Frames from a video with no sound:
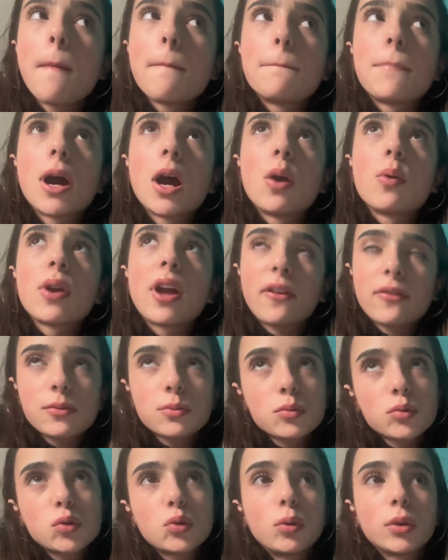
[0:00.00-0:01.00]
but we have some
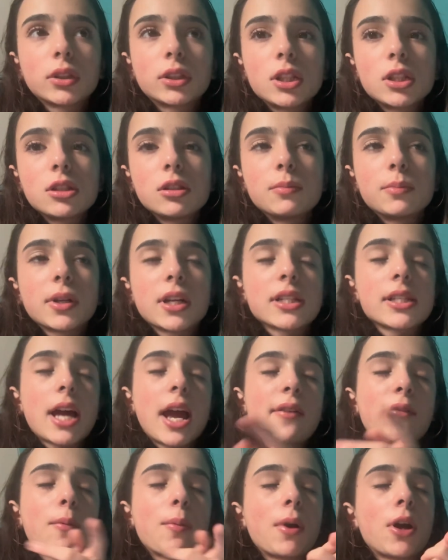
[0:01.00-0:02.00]
schoolwork to do because I
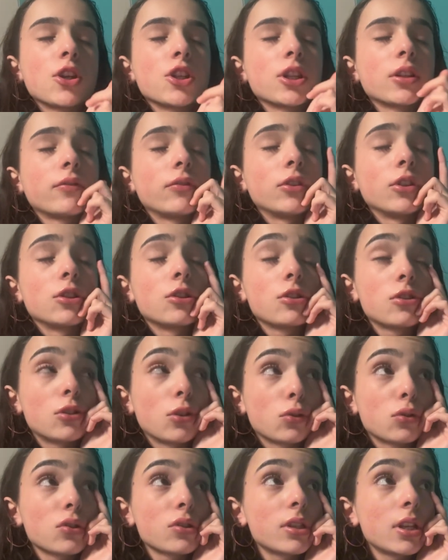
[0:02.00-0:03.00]
have a project for
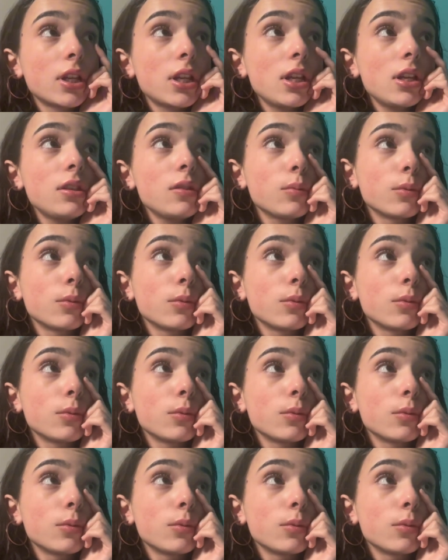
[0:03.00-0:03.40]
social studies.